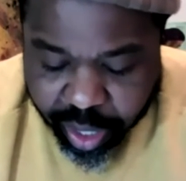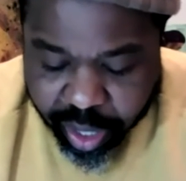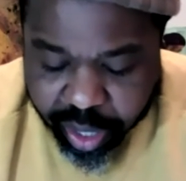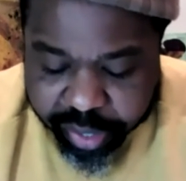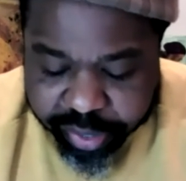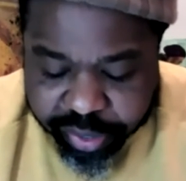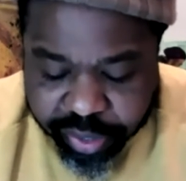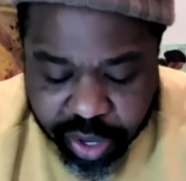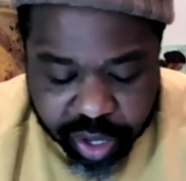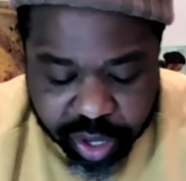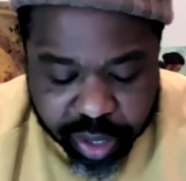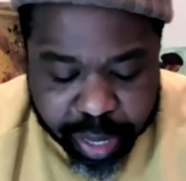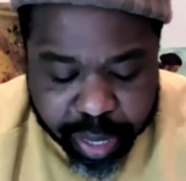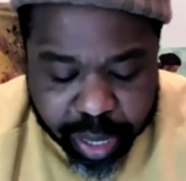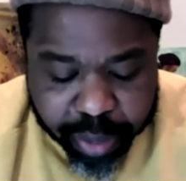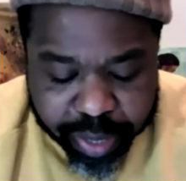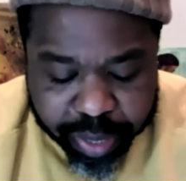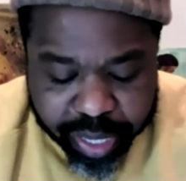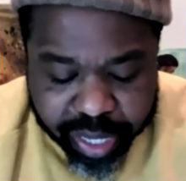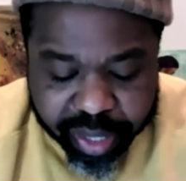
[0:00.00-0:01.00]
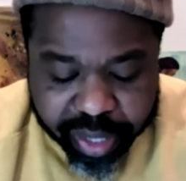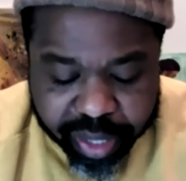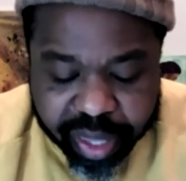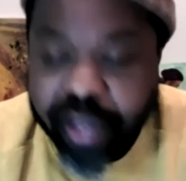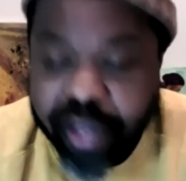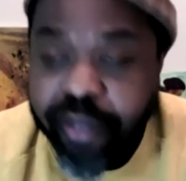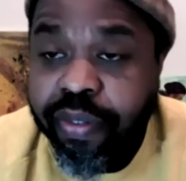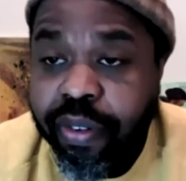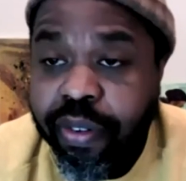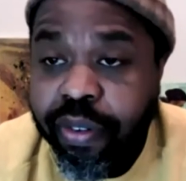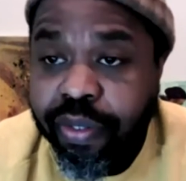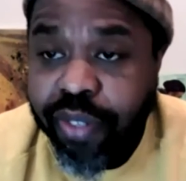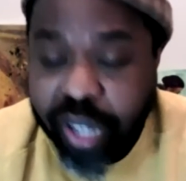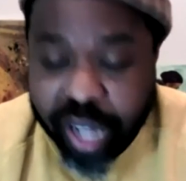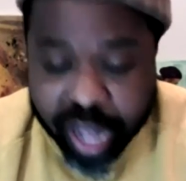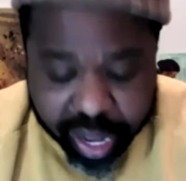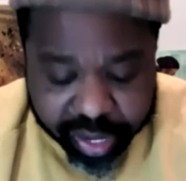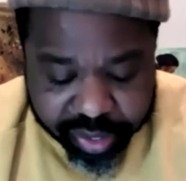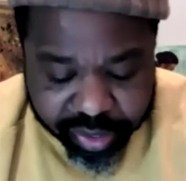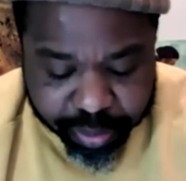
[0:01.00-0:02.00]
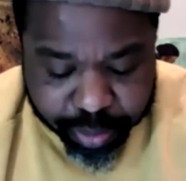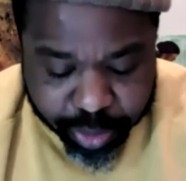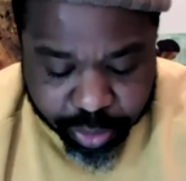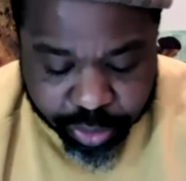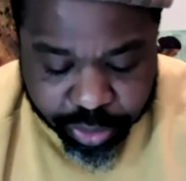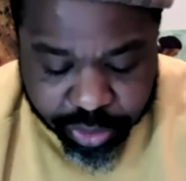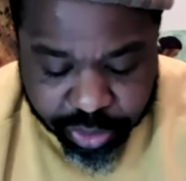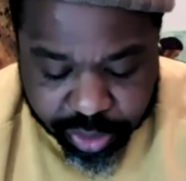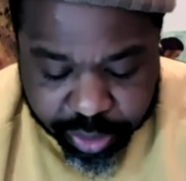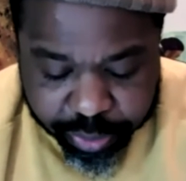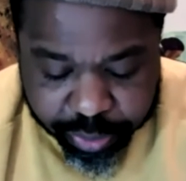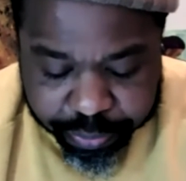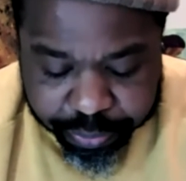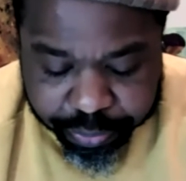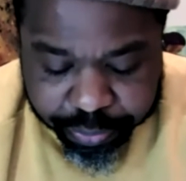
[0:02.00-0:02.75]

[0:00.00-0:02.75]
a song about being thankful for God's mercy.